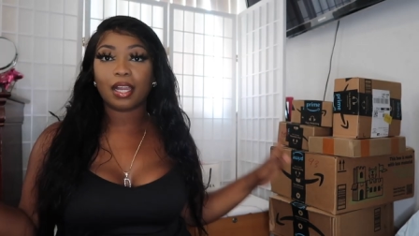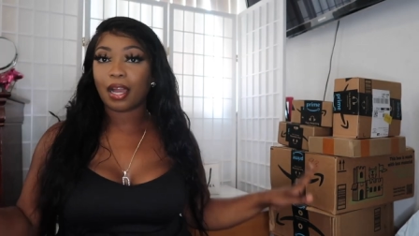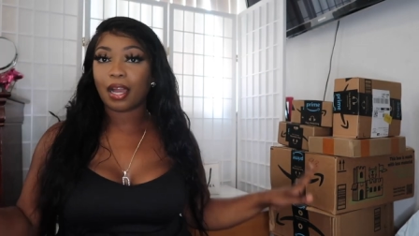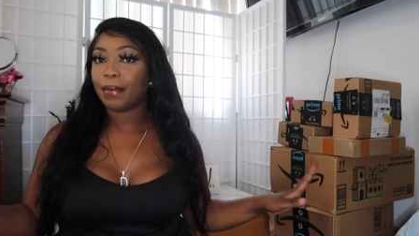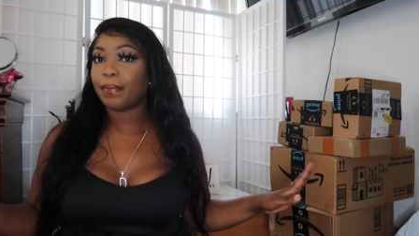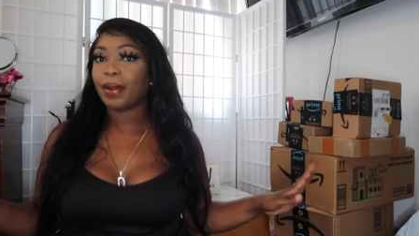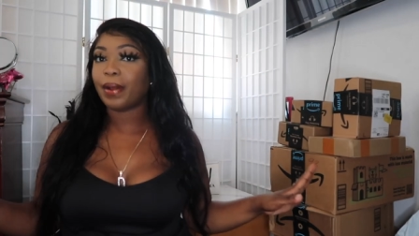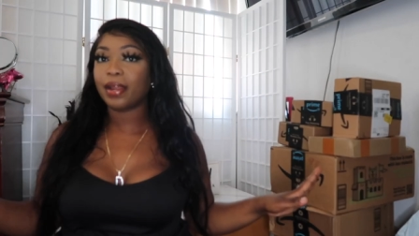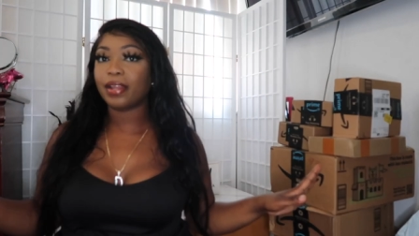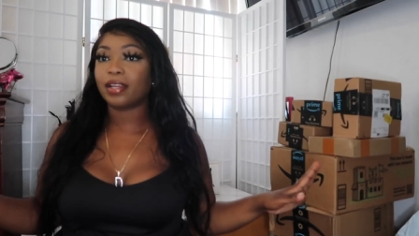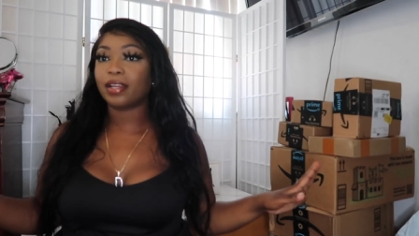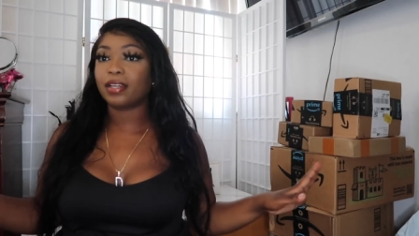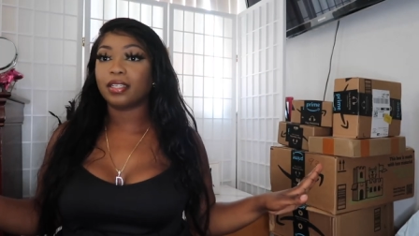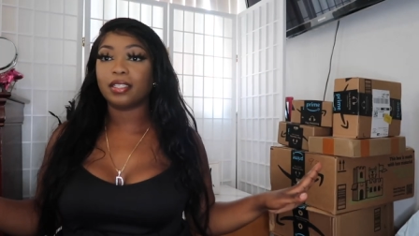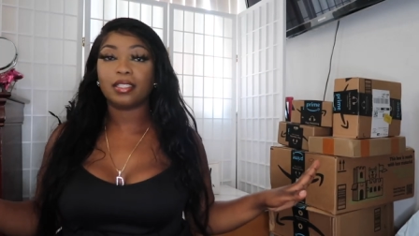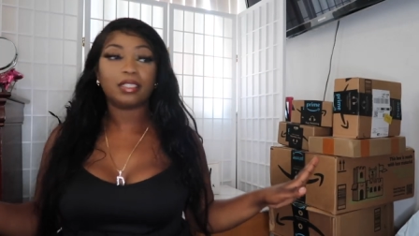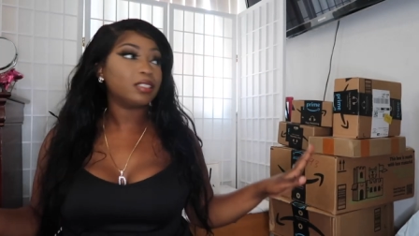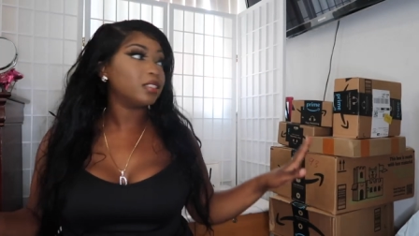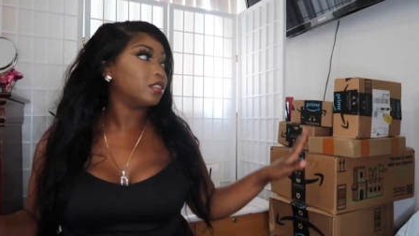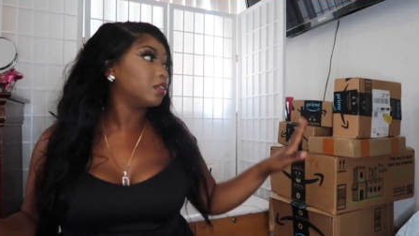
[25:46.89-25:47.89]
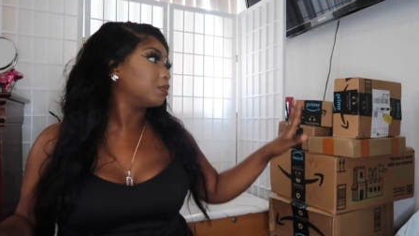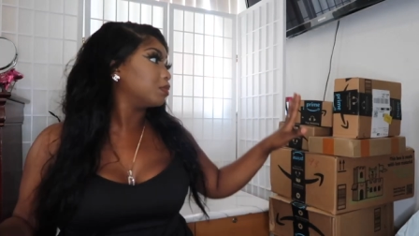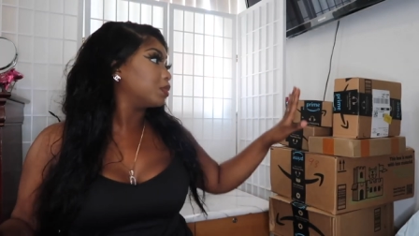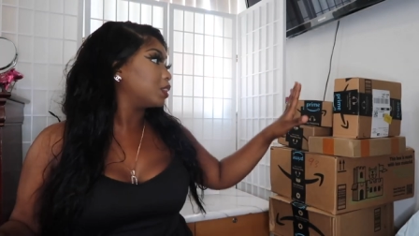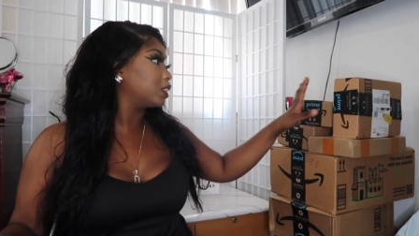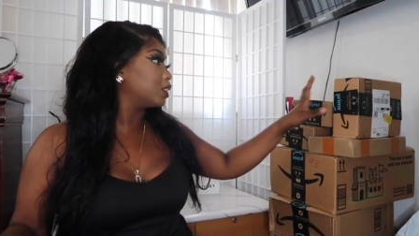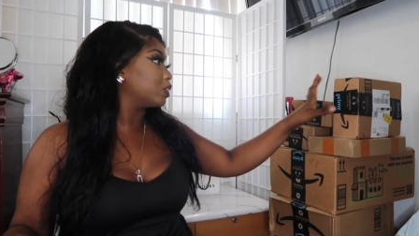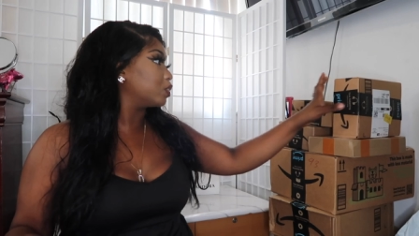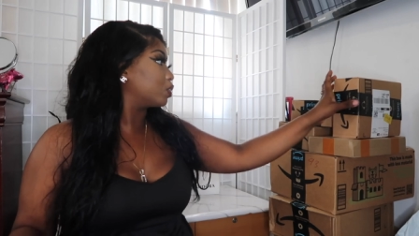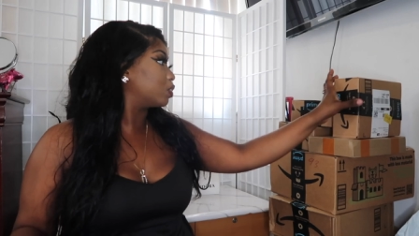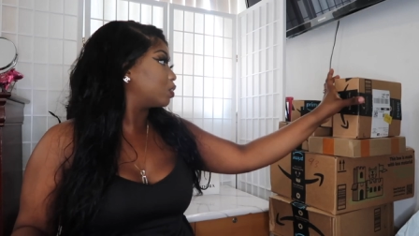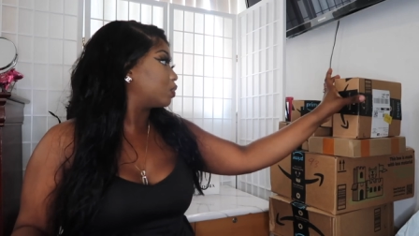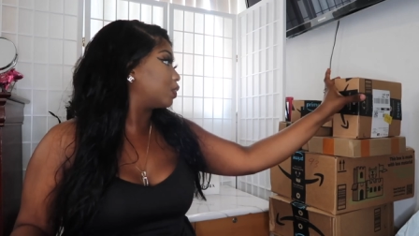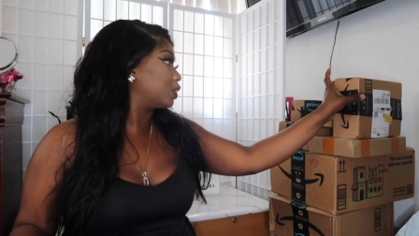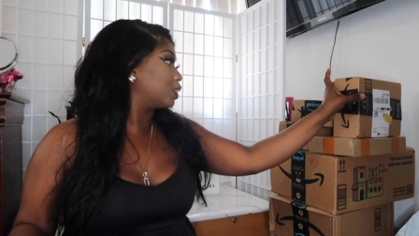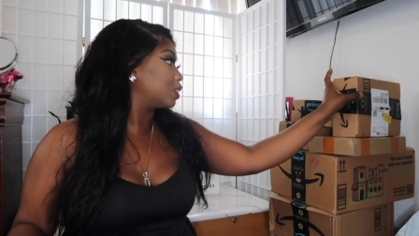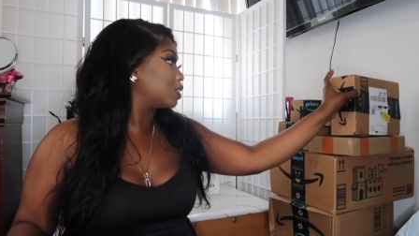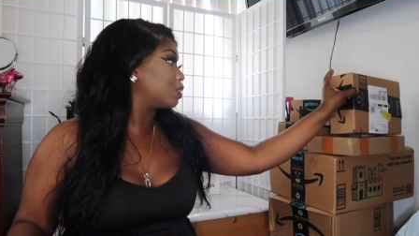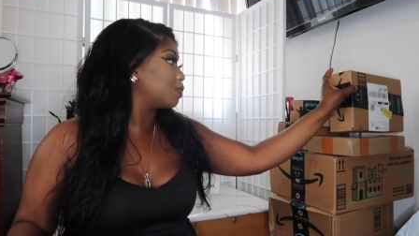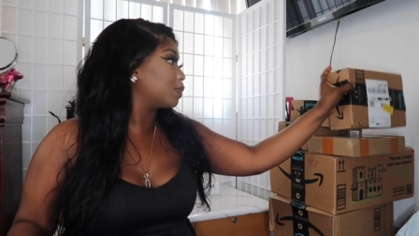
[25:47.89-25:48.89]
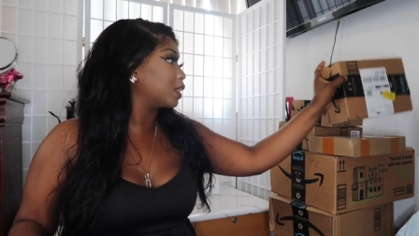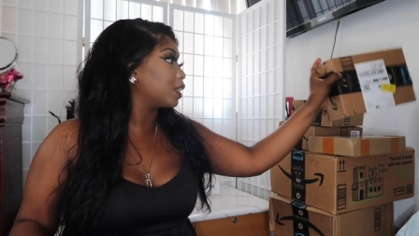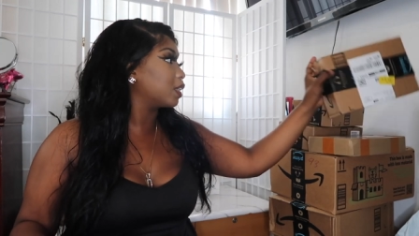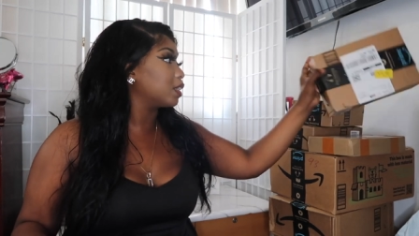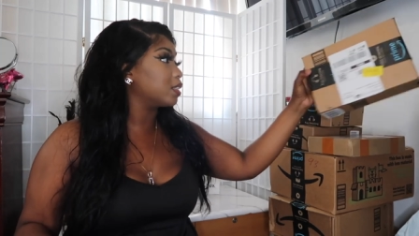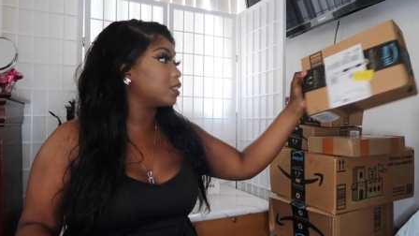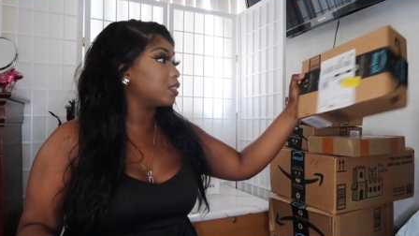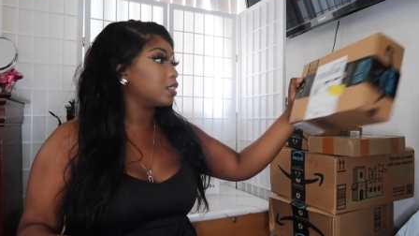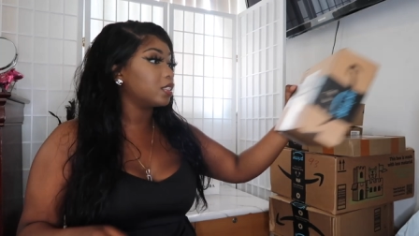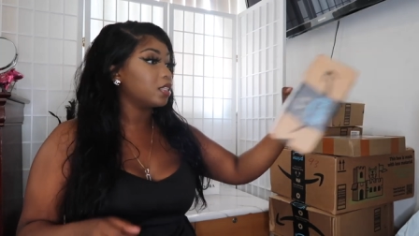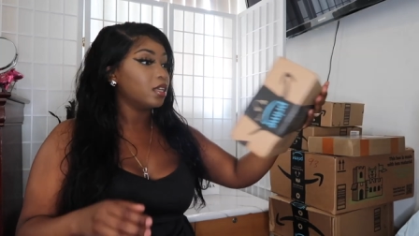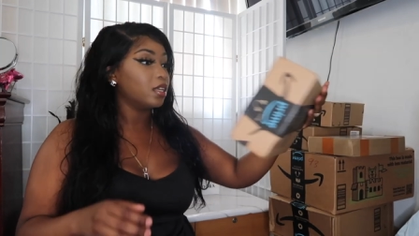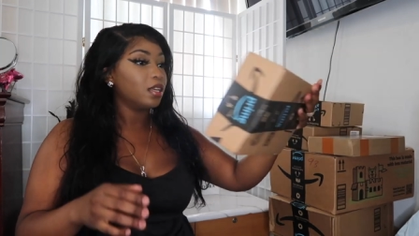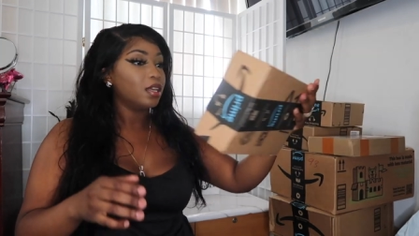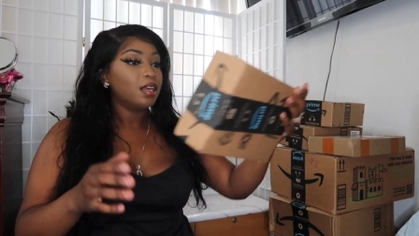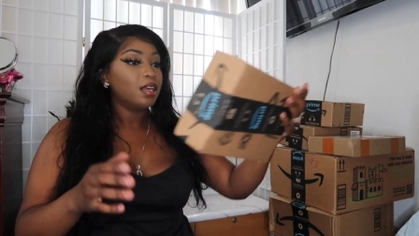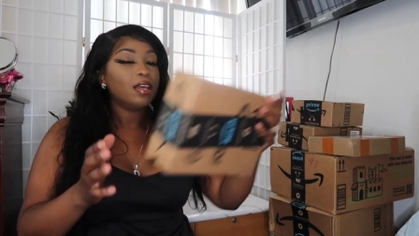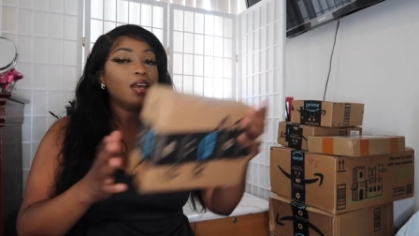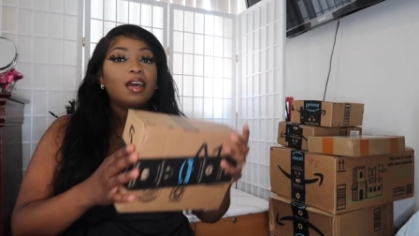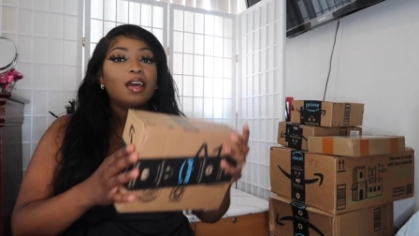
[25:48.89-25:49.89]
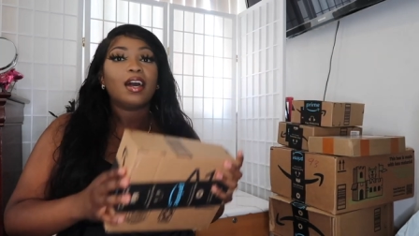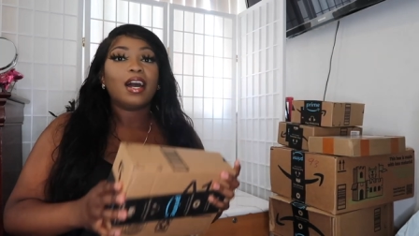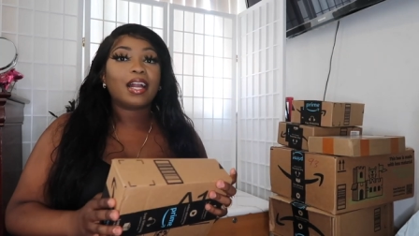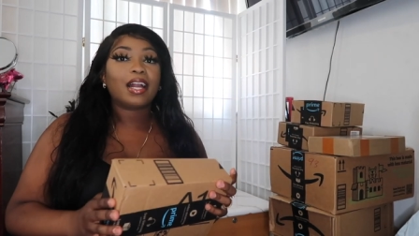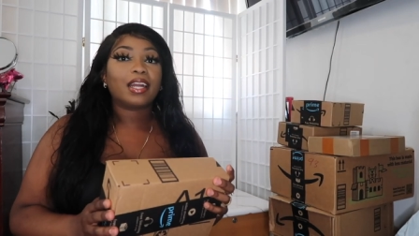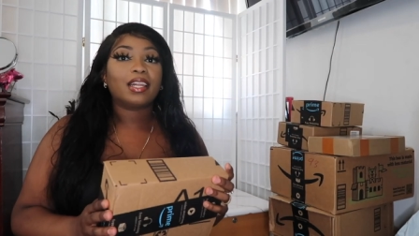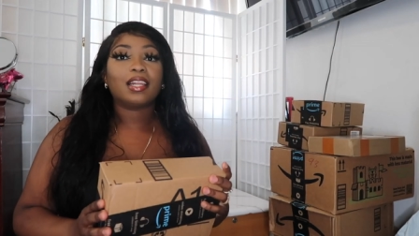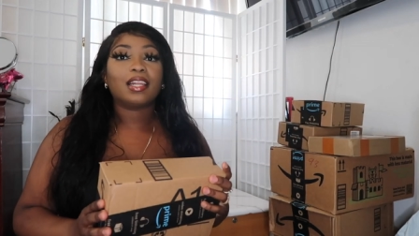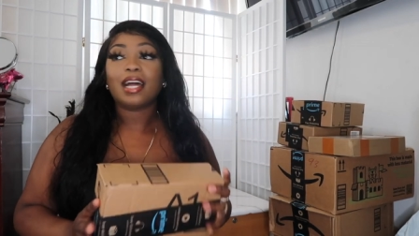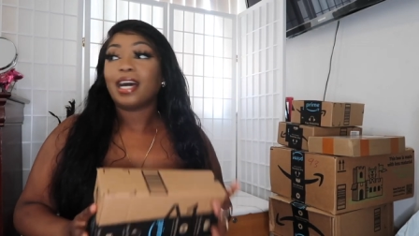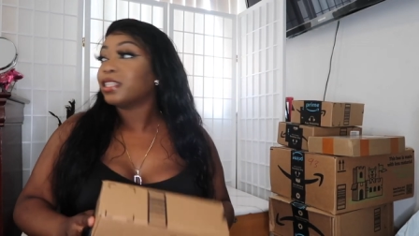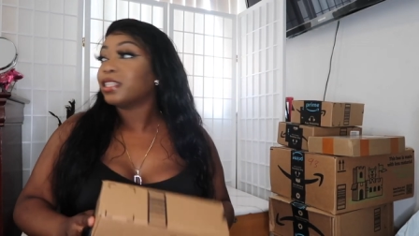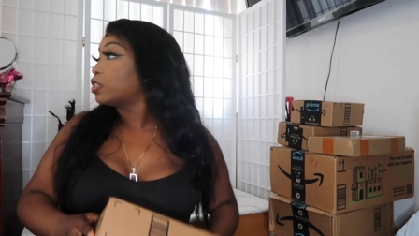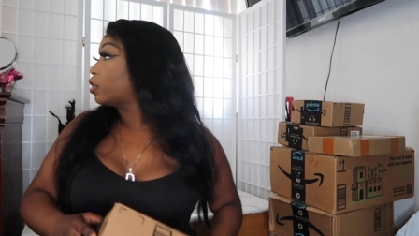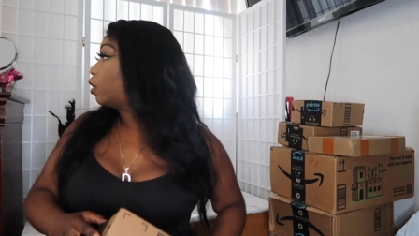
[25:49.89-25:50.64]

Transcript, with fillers: i'm probably gonna need some scissors for this because i got a lot